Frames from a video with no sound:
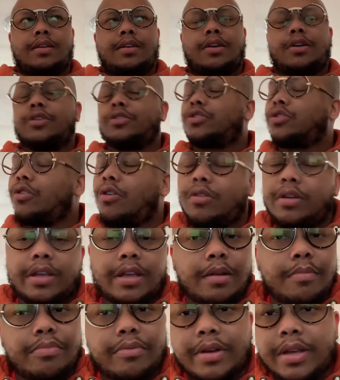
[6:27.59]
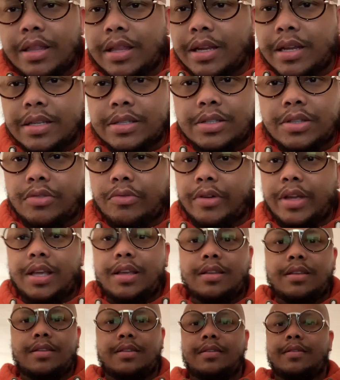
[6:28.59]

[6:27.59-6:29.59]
Controlling your breathing is three.